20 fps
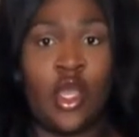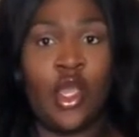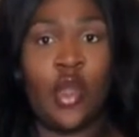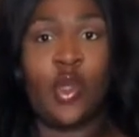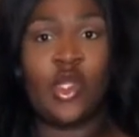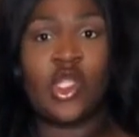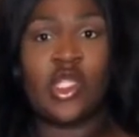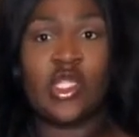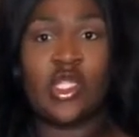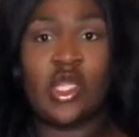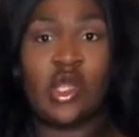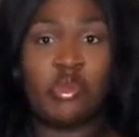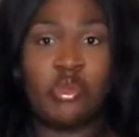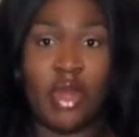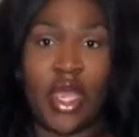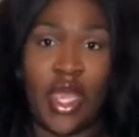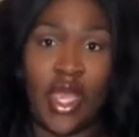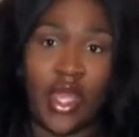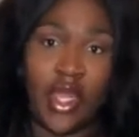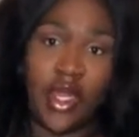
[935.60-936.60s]
Which isn't
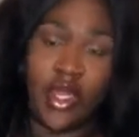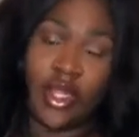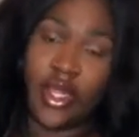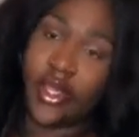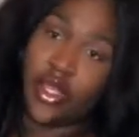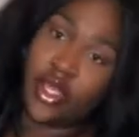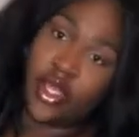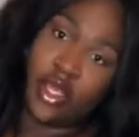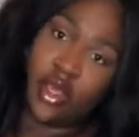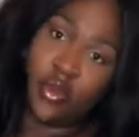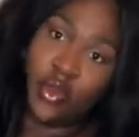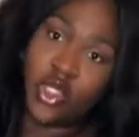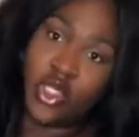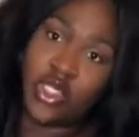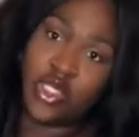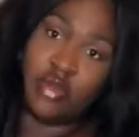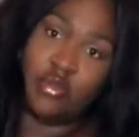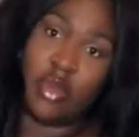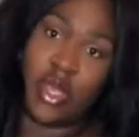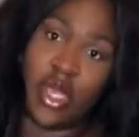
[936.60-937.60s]
bad,
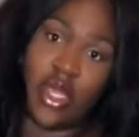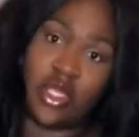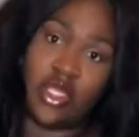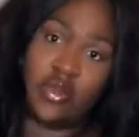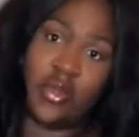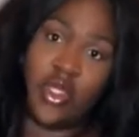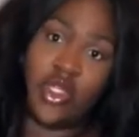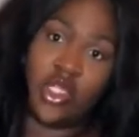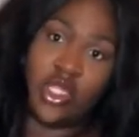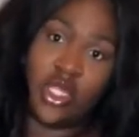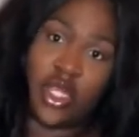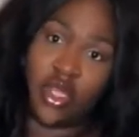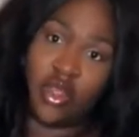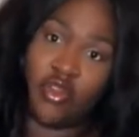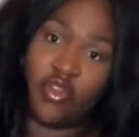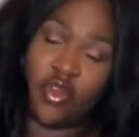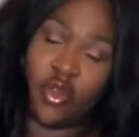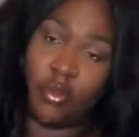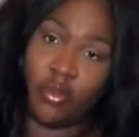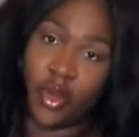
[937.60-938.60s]
especially like
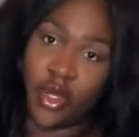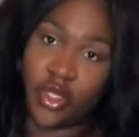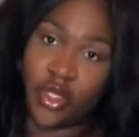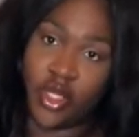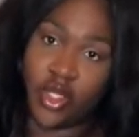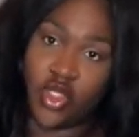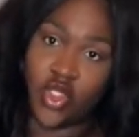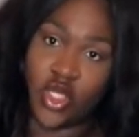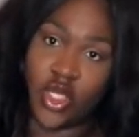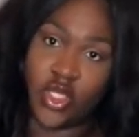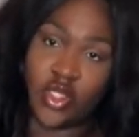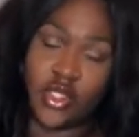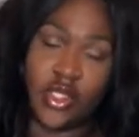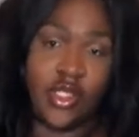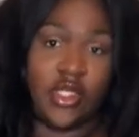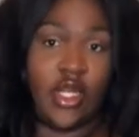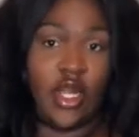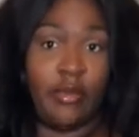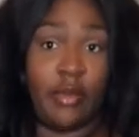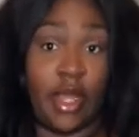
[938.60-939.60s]
for a birthday dress.
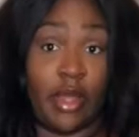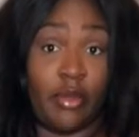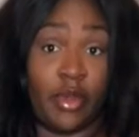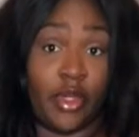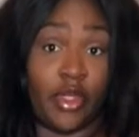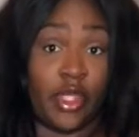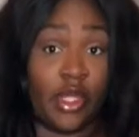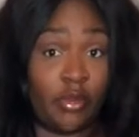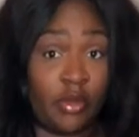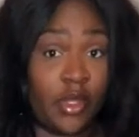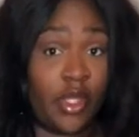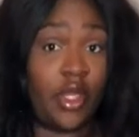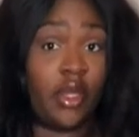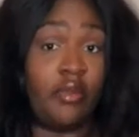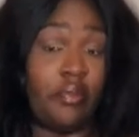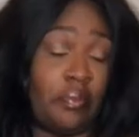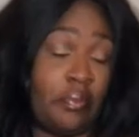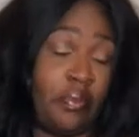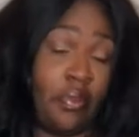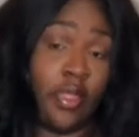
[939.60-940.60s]
It's not my birthday,
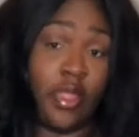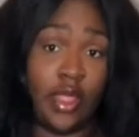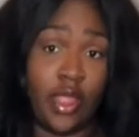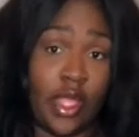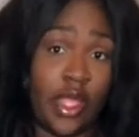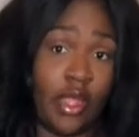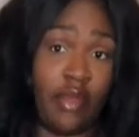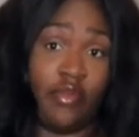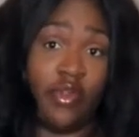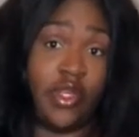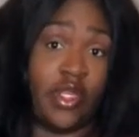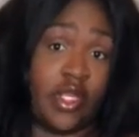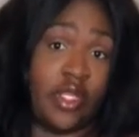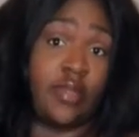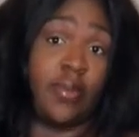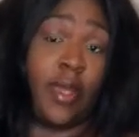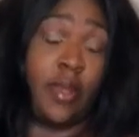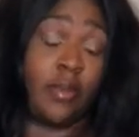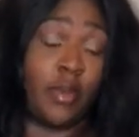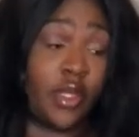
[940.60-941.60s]
but every day is
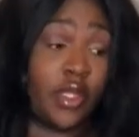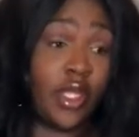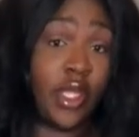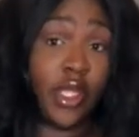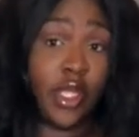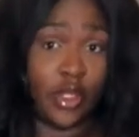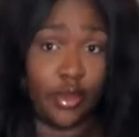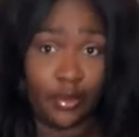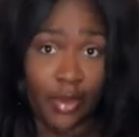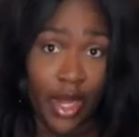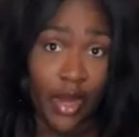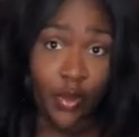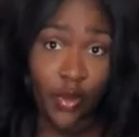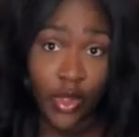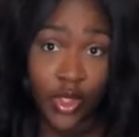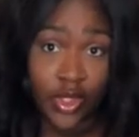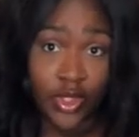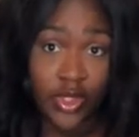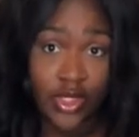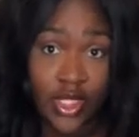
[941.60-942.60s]
my birthday in my
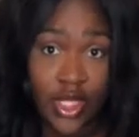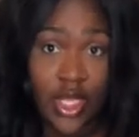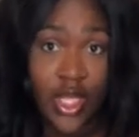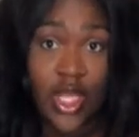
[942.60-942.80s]
world.